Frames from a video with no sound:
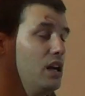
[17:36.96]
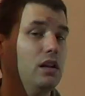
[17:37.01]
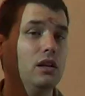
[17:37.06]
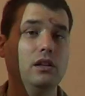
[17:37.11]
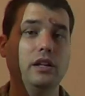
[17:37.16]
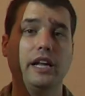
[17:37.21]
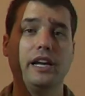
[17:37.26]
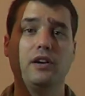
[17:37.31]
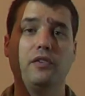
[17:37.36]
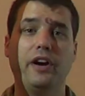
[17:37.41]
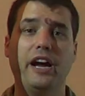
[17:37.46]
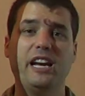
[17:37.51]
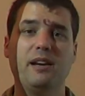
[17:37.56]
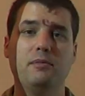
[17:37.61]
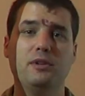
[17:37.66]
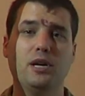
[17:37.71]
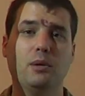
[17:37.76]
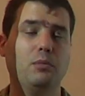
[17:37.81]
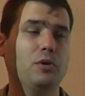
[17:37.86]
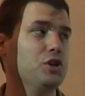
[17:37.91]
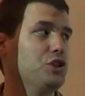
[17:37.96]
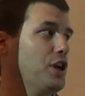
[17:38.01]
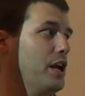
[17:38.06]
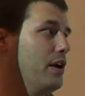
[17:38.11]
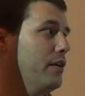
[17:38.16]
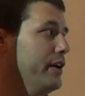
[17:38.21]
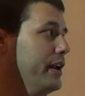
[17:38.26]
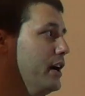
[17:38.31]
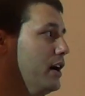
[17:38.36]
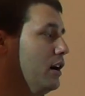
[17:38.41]
Let a random number
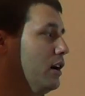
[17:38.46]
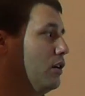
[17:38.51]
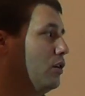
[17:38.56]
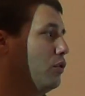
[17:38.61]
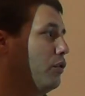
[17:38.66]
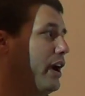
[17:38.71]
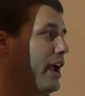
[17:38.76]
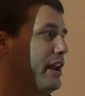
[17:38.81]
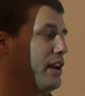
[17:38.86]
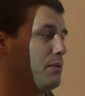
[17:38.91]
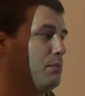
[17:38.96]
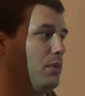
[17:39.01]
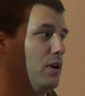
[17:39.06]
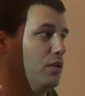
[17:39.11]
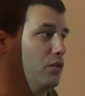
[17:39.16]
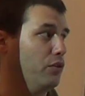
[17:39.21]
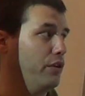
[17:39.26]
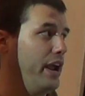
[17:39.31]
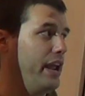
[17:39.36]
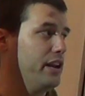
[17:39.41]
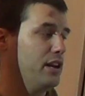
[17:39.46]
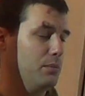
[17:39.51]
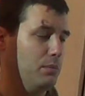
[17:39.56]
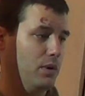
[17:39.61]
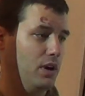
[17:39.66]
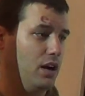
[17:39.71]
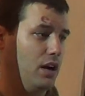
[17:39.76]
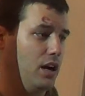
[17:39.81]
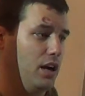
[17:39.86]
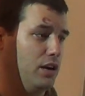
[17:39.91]
generator
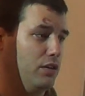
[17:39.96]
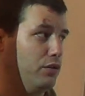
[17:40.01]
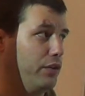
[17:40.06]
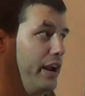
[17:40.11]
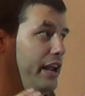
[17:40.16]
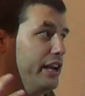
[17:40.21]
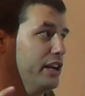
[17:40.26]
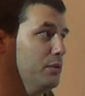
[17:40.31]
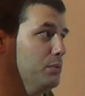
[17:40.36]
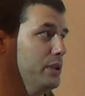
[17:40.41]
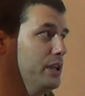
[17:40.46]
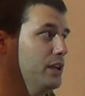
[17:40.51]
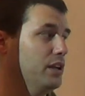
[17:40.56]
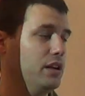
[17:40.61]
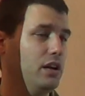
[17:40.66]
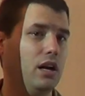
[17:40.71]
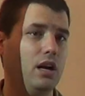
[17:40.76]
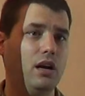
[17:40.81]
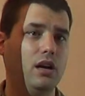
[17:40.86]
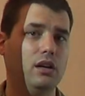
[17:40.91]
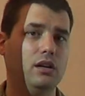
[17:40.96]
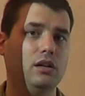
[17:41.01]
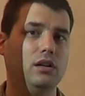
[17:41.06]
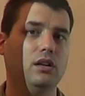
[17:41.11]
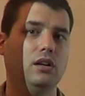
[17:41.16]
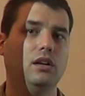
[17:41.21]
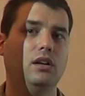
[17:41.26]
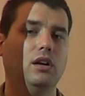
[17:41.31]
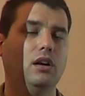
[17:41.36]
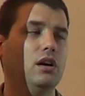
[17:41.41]
randomly
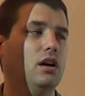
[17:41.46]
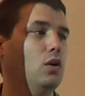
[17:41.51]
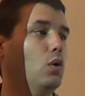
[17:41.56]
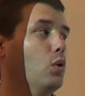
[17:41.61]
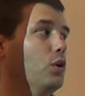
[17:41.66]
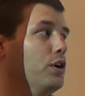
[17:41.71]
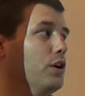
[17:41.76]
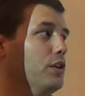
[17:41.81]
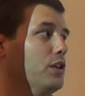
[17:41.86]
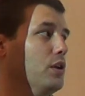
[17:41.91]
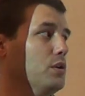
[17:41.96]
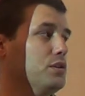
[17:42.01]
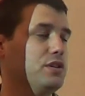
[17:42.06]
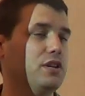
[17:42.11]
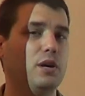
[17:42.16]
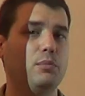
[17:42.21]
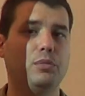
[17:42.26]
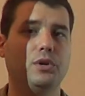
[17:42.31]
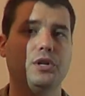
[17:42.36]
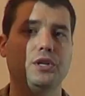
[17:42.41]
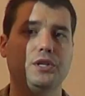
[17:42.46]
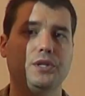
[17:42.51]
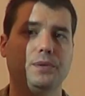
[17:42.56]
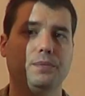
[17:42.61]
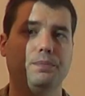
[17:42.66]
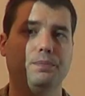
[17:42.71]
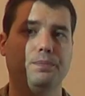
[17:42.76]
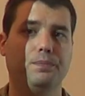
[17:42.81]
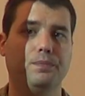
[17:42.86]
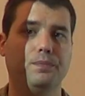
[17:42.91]
order those numbers.
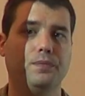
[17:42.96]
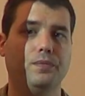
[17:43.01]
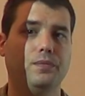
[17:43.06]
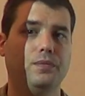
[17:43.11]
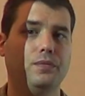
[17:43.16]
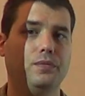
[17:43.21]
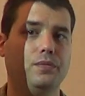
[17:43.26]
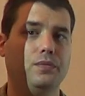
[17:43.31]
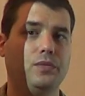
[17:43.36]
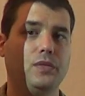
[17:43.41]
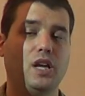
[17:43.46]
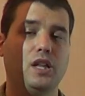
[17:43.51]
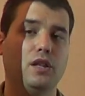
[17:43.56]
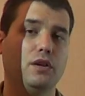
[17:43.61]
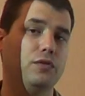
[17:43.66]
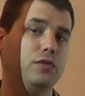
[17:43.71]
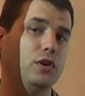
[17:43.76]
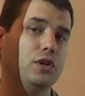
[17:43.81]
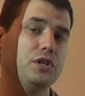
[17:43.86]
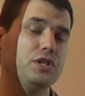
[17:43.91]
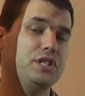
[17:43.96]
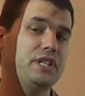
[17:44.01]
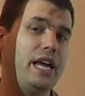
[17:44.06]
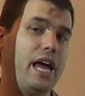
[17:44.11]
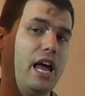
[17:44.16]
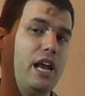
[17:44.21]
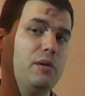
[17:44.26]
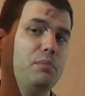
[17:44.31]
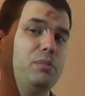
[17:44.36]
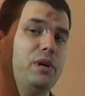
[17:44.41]
The first
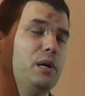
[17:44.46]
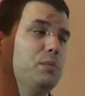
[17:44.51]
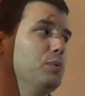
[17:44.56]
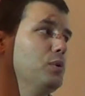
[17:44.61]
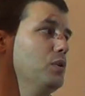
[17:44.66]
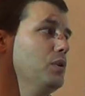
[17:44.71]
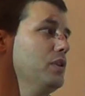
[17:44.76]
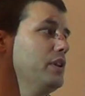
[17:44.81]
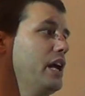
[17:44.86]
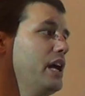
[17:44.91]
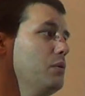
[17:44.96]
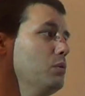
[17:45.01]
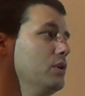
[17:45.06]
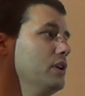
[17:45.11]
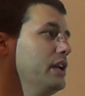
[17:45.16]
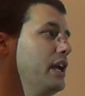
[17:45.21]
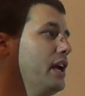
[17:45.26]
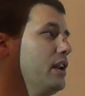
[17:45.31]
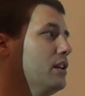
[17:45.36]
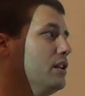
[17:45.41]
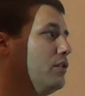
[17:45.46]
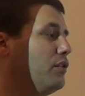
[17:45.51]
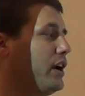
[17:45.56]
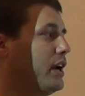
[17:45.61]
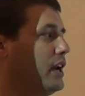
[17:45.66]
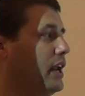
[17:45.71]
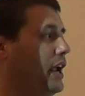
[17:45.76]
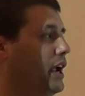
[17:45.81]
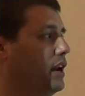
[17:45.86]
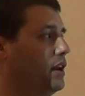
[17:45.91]
10 people then would get the right
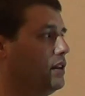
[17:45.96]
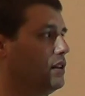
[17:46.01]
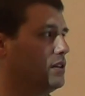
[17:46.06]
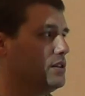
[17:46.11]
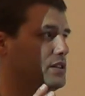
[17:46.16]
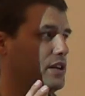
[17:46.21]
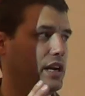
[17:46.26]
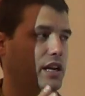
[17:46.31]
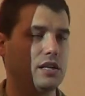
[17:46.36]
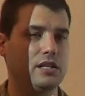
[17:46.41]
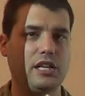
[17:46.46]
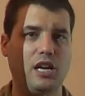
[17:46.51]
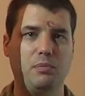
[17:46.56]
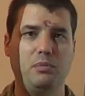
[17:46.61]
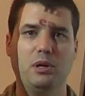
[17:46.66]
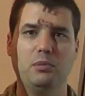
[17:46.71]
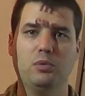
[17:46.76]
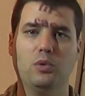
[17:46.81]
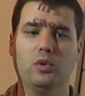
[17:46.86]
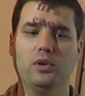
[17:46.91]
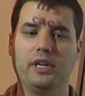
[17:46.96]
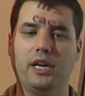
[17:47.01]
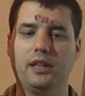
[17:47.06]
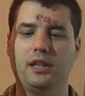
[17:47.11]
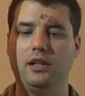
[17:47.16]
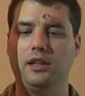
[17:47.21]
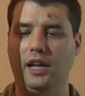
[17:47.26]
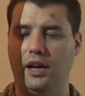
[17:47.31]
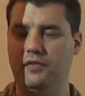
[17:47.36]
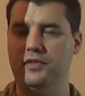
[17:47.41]
hand, the second 10 people would get
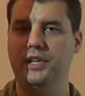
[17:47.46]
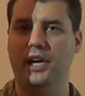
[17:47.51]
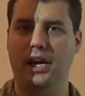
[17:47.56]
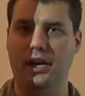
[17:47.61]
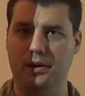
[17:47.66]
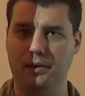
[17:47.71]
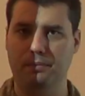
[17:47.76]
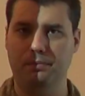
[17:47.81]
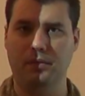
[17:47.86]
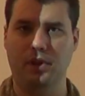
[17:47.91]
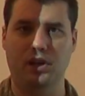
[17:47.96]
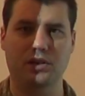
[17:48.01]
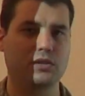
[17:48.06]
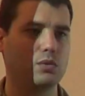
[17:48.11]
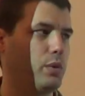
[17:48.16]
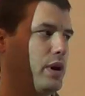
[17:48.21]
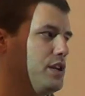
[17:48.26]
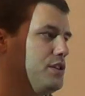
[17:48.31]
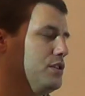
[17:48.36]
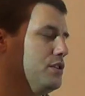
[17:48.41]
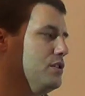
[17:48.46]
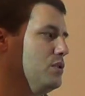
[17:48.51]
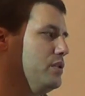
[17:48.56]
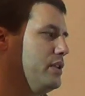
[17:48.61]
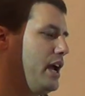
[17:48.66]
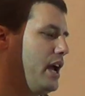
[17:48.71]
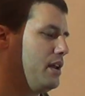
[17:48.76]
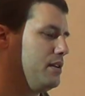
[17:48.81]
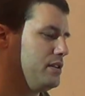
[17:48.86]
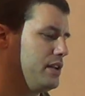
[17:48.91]
the left hand. That's ways to do
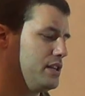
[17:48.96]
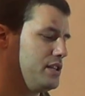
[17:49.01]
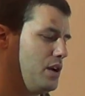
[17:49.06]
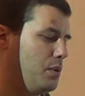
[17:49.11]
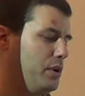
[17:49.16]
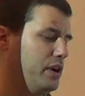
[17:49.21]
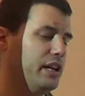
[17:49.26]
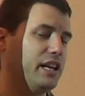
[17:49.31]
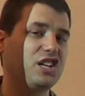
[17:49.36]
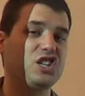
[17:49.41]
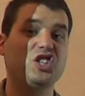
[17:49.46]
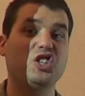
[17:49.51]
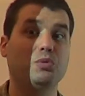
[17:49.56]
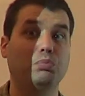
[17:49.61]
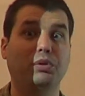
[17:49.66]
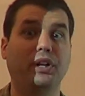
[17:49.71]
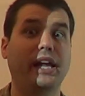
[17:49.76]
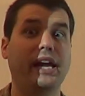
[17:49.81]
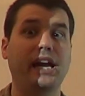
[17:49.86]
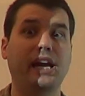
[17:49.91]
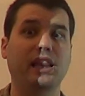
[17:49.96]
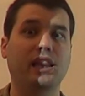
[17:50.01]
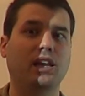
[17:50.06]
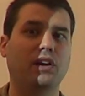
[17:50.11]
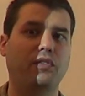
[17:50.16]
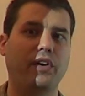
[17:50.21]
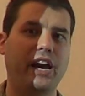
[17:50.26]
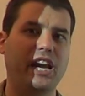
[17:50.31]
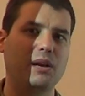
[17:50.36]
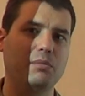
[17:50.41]
that. That's how we can explain the
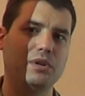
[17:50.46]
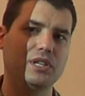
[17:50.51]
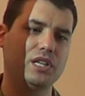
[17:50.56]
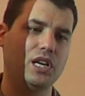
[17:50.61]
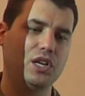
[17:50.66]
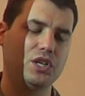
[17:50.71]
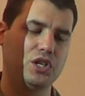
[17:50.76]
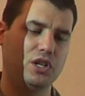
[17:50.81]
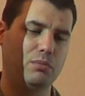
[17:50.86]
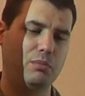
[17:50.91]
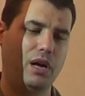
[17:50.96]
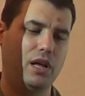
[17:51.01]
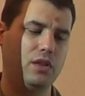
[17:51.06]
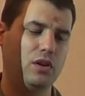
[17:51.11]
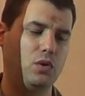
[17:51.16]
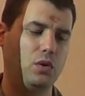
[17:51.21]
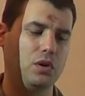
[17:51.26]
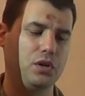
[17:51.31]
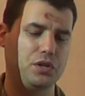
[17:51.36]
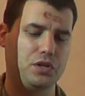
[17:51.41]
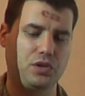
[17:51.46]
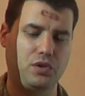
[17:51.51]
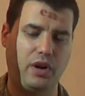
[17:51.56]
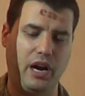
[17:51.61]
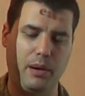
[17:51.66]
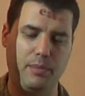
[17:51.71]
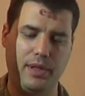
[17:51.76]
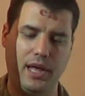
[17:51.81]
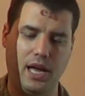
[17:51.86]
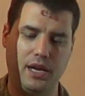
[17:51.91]
randomization method or describe
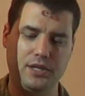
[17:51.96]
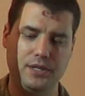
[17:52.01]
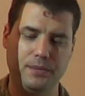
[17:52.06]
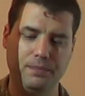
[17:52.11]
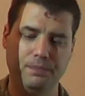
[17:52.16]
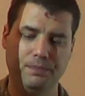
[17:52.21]
that.